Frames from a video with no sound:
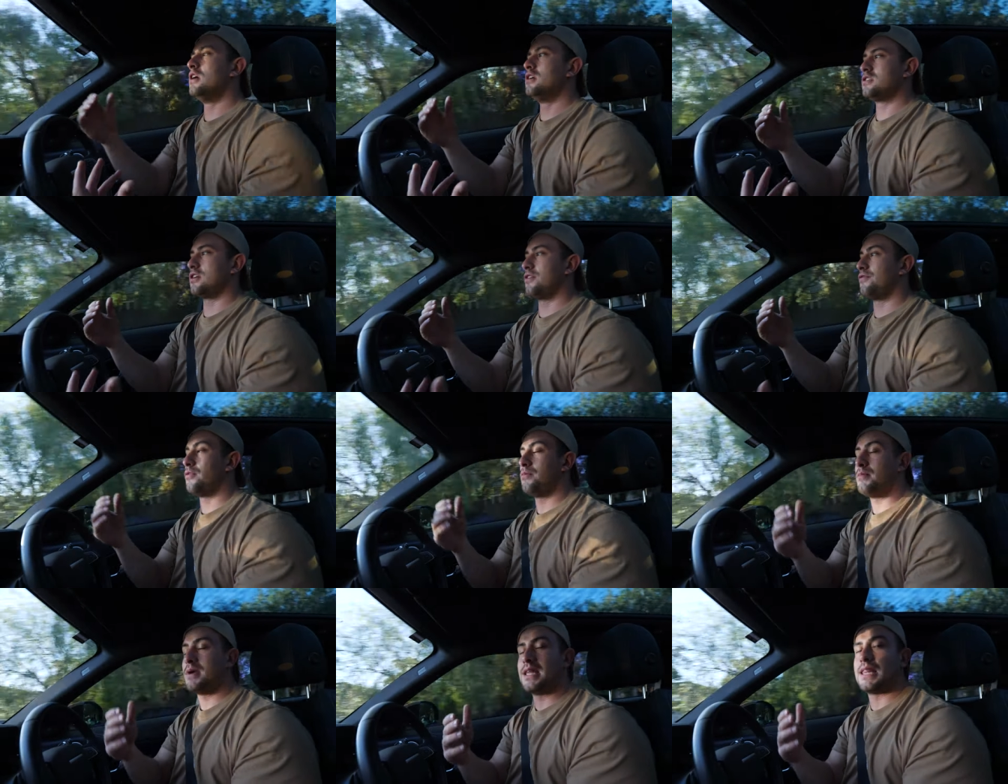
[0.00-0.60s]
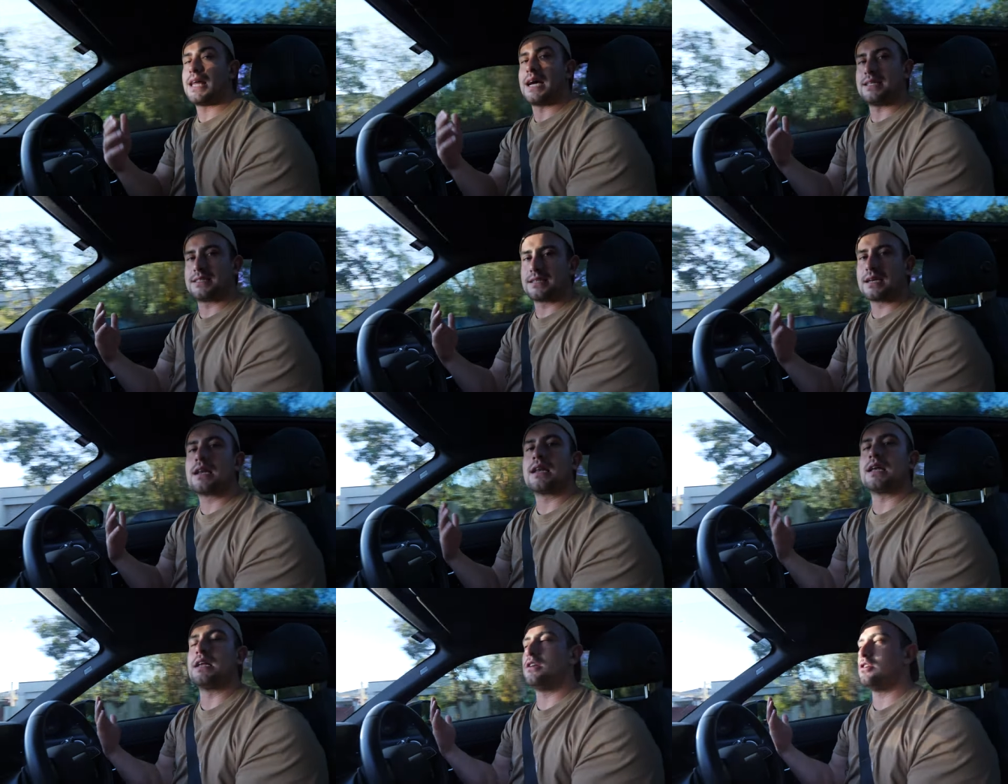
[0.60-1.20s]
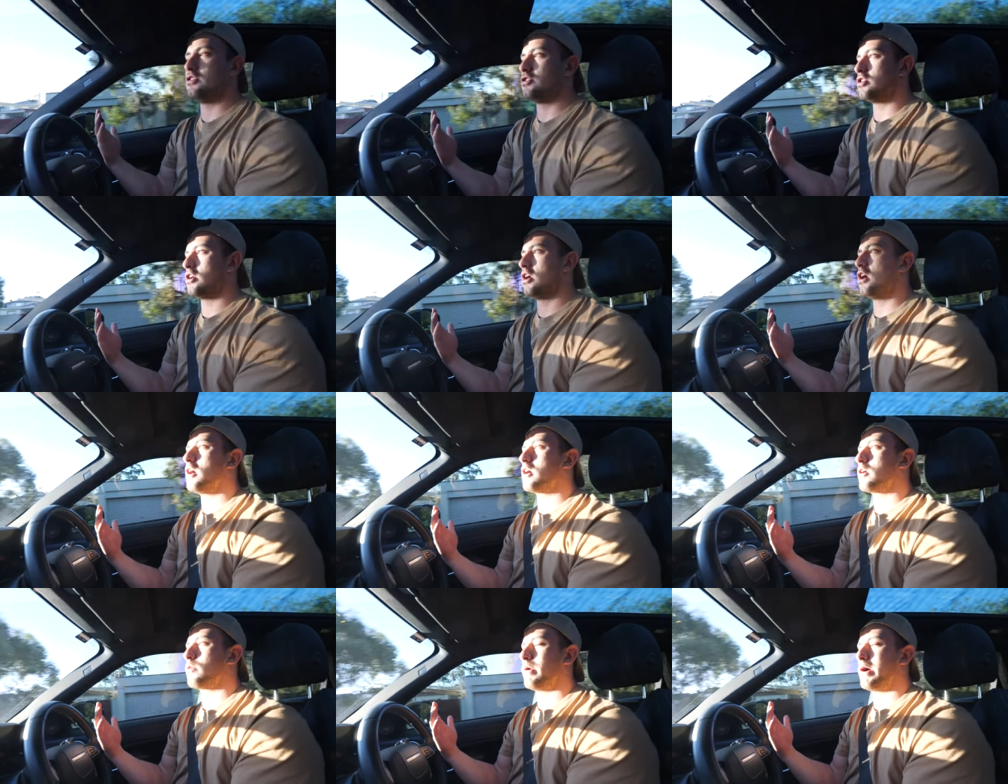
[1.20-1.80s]
So for me, that's clean and
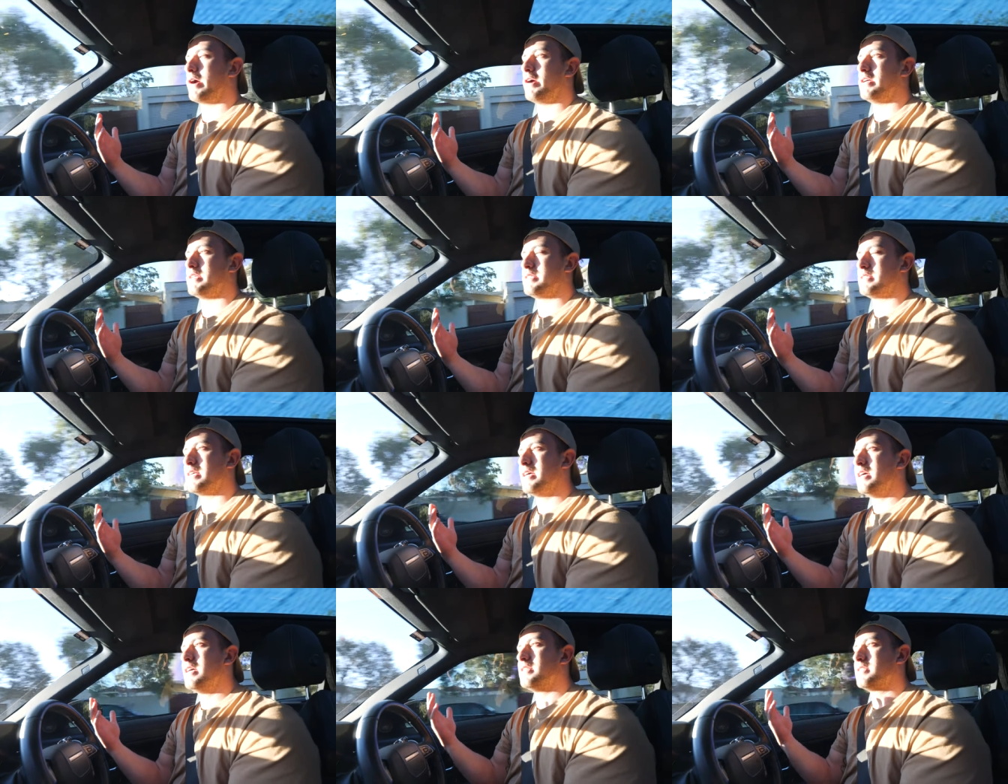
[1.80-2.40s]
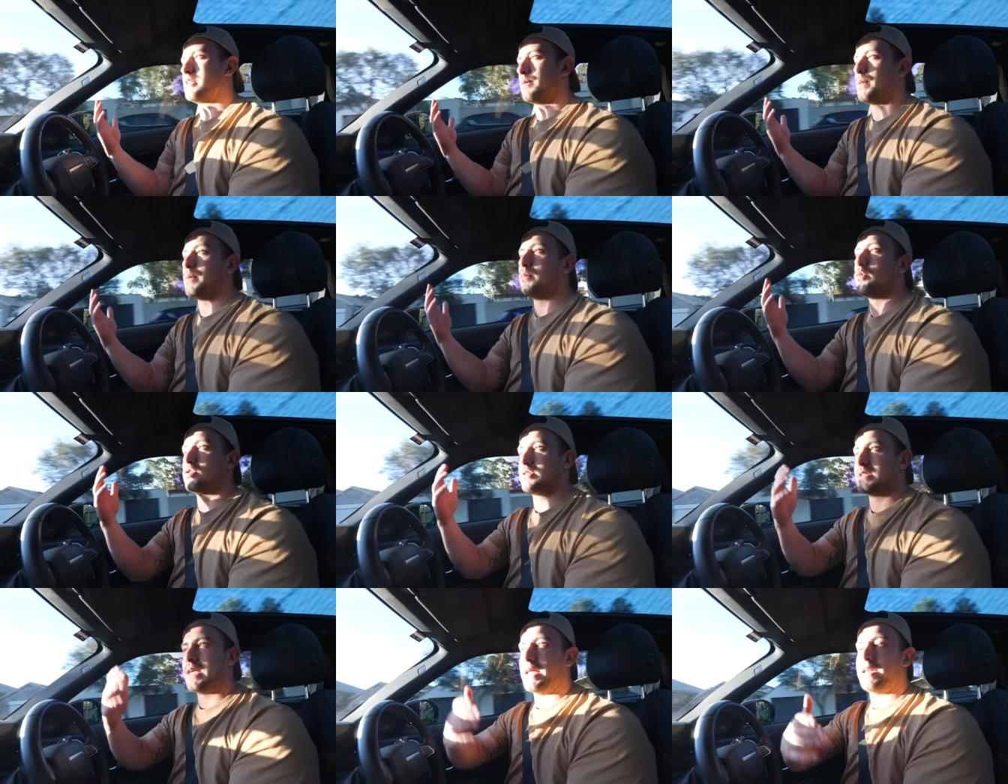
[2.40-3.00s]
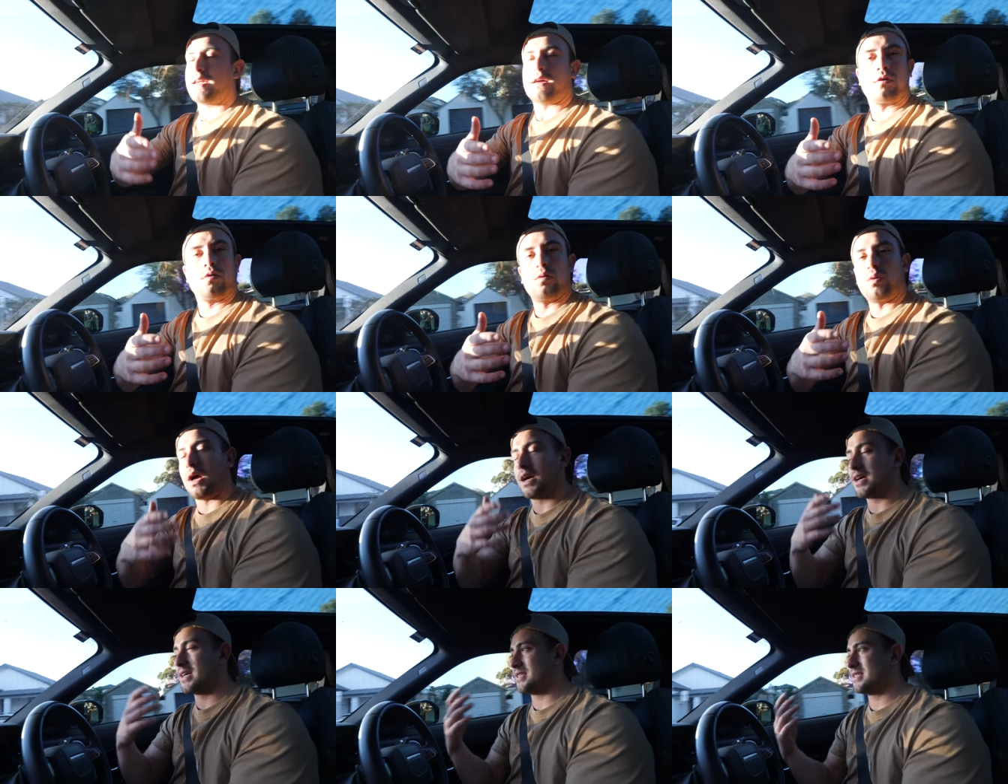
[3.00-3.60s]
jerk, whereas something more technical
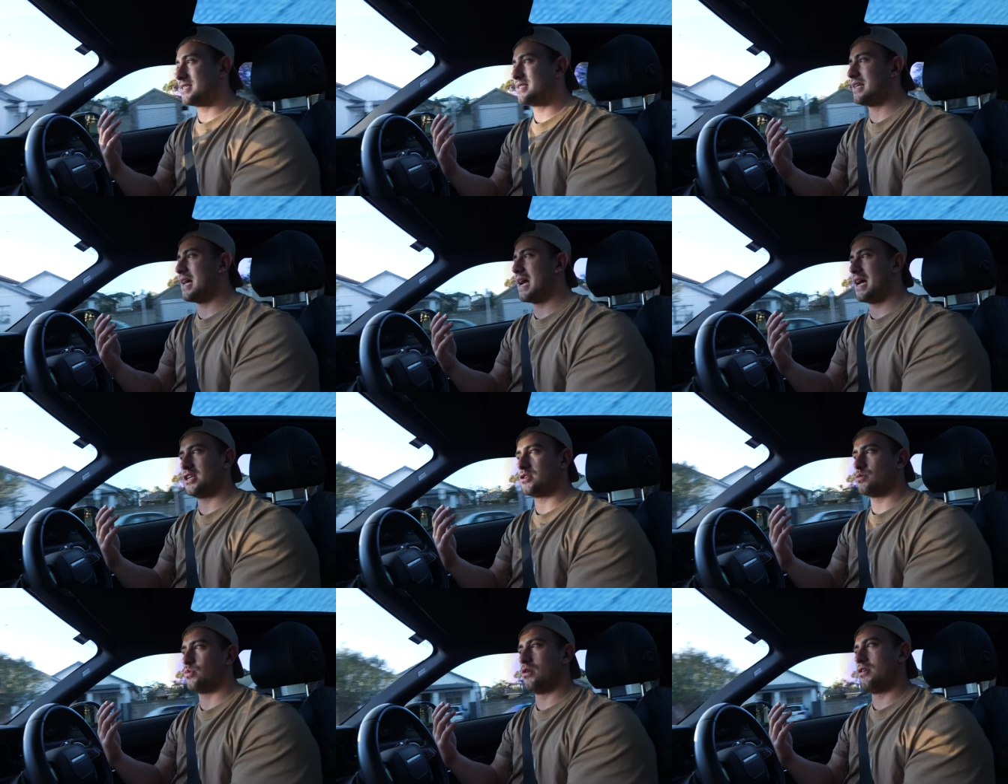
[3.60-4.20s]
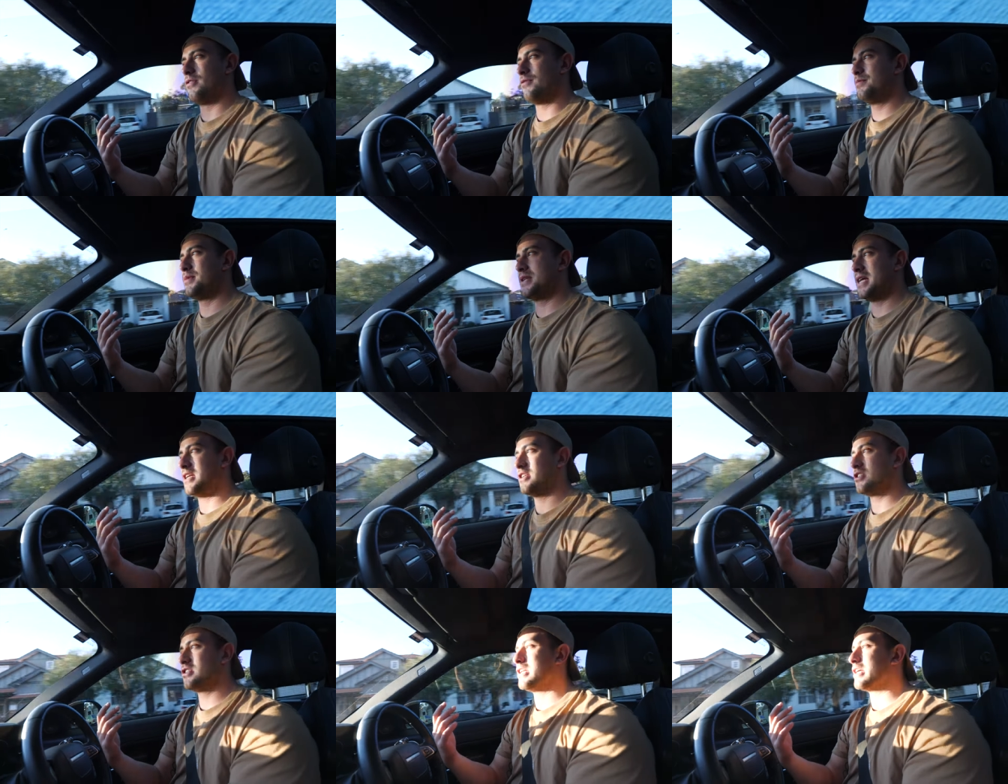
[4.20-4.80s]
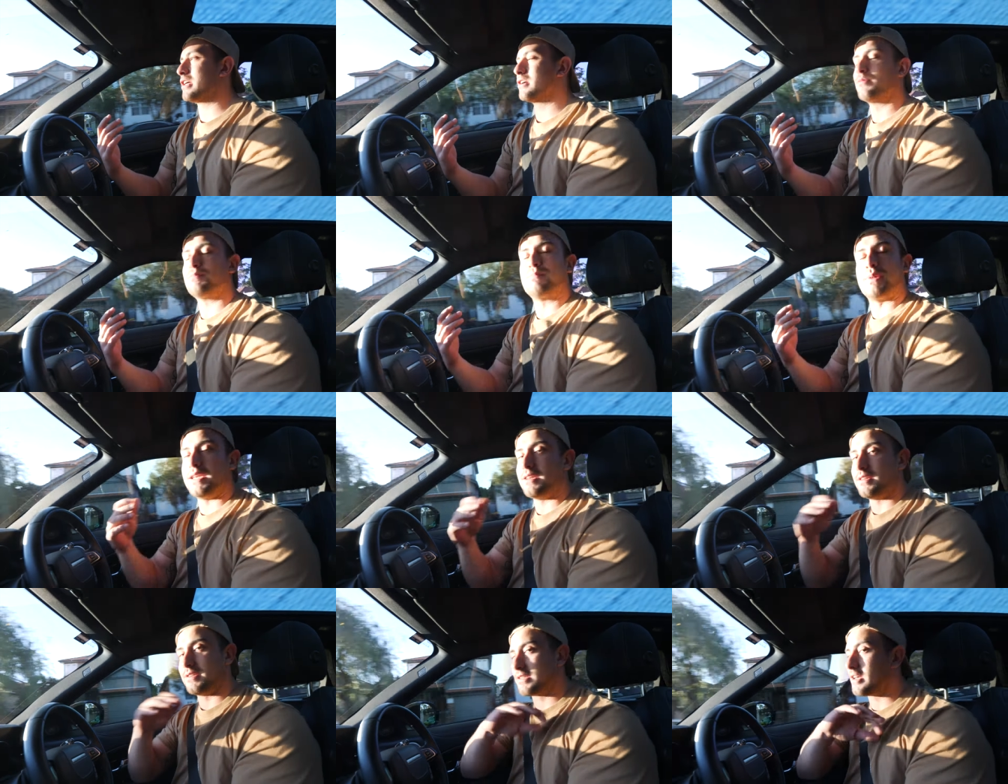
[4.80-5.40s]
like a snatch would have potentially
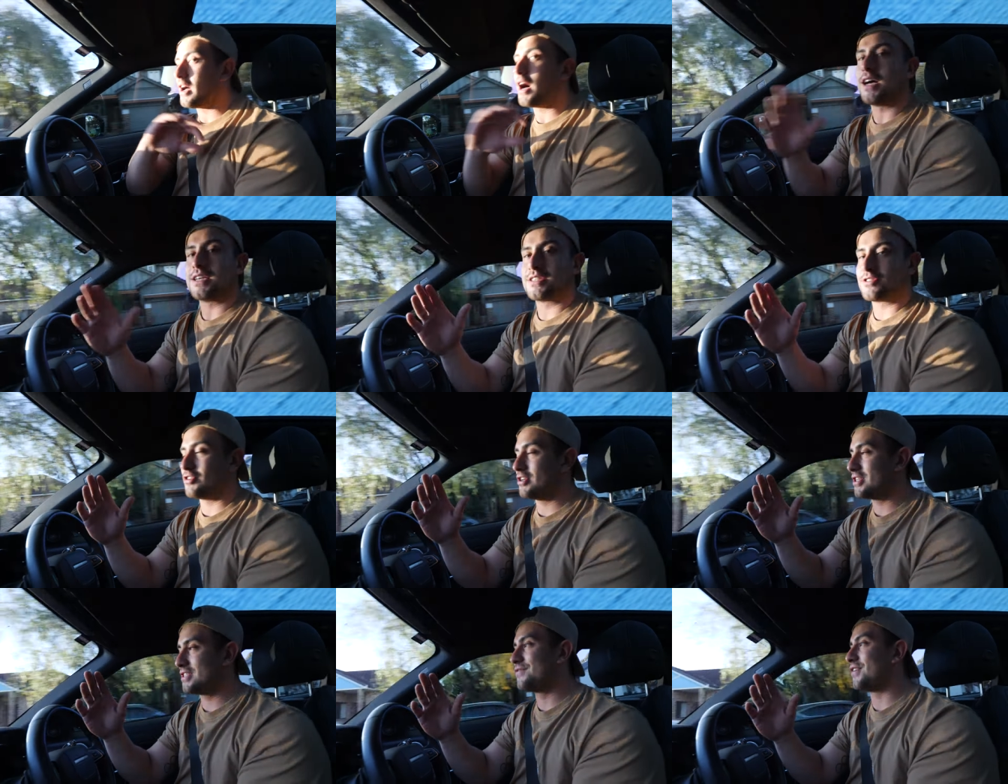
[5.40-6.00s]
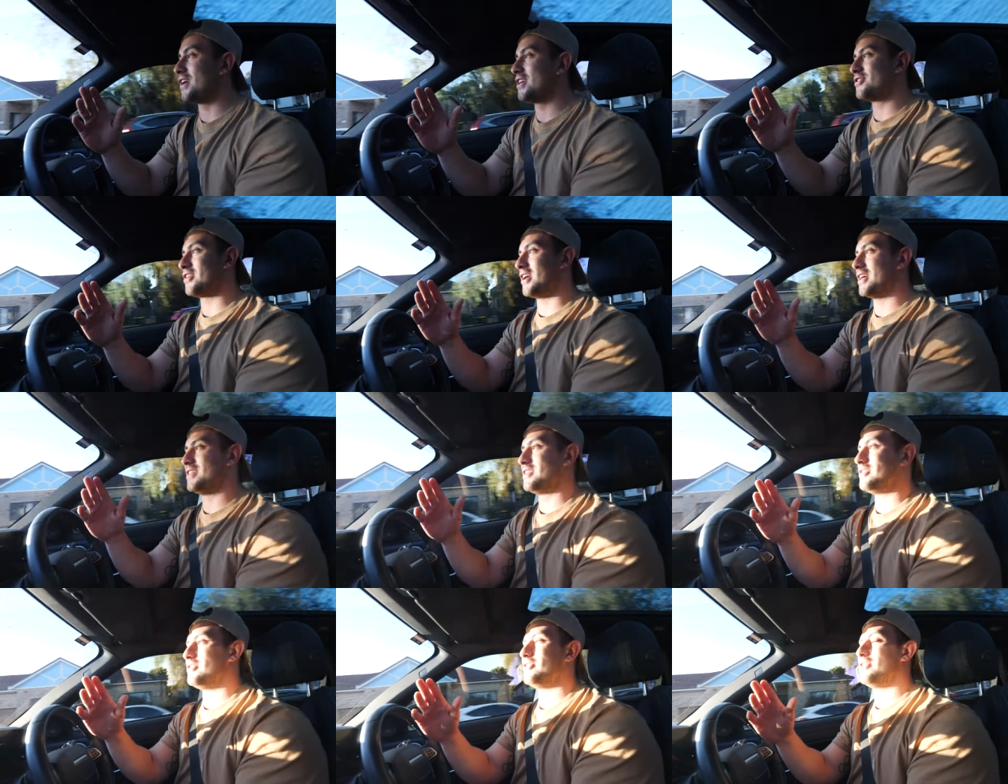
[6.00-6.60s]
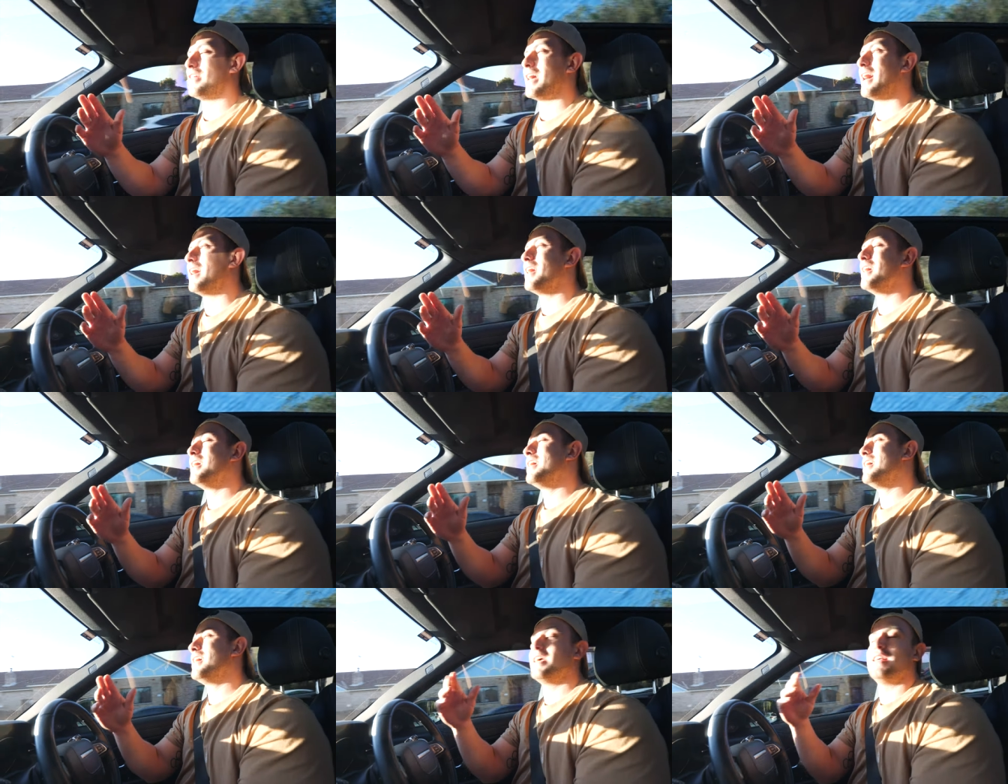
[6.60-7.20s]
been disastrous if I tried to do that
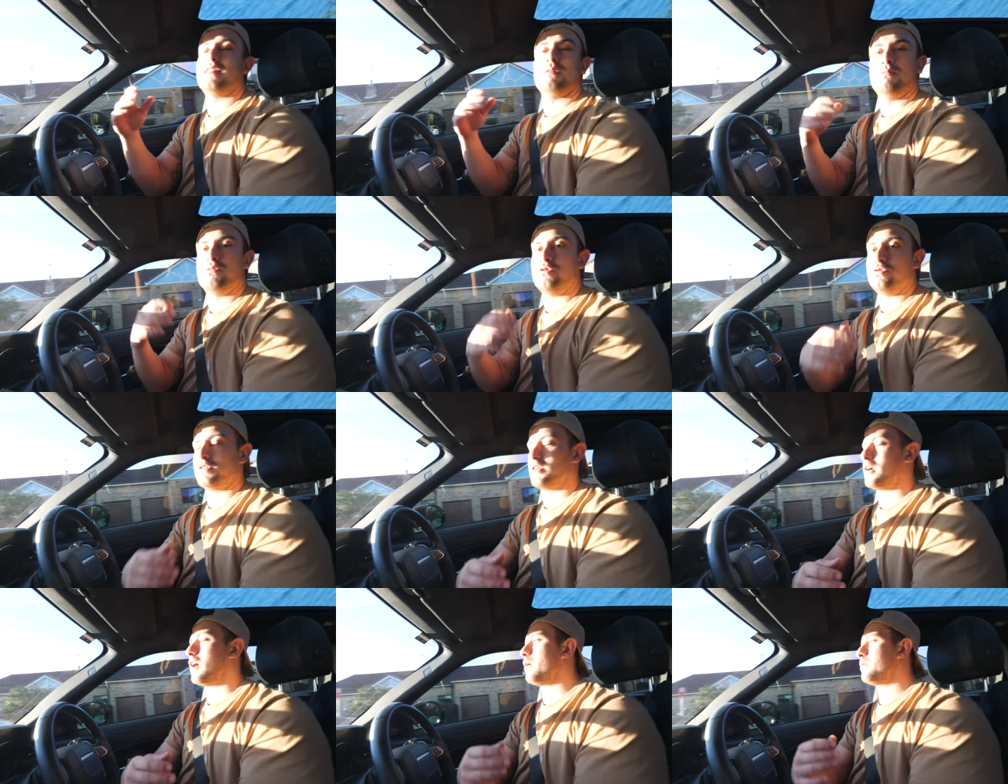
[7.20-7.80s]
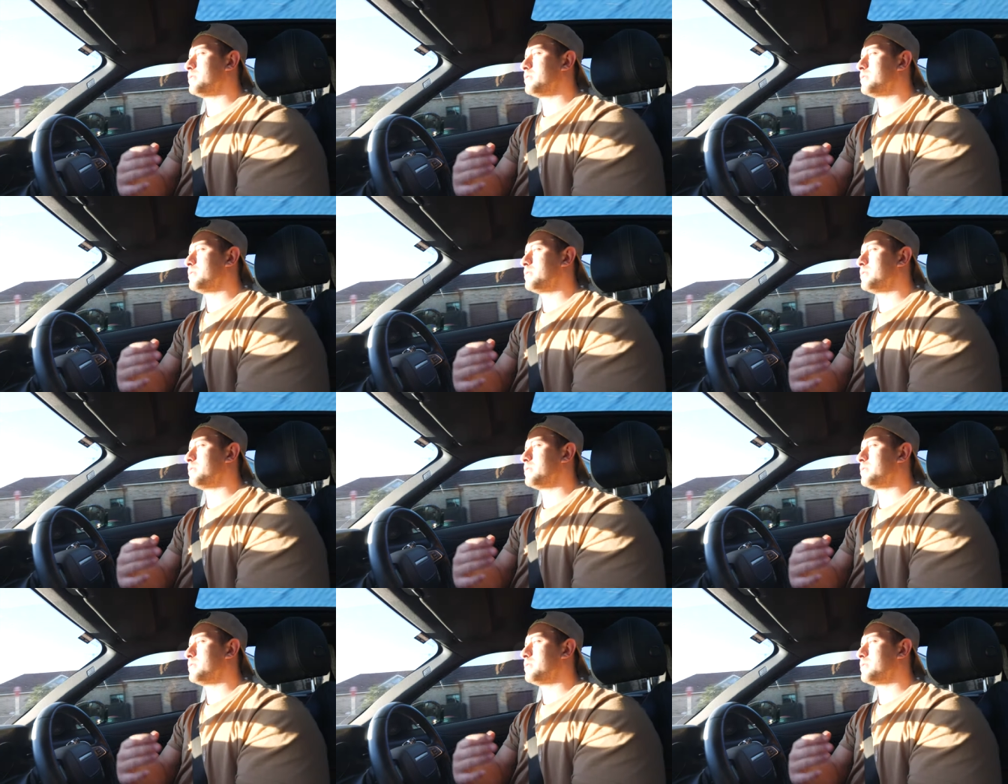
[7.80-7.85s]
in the mood that I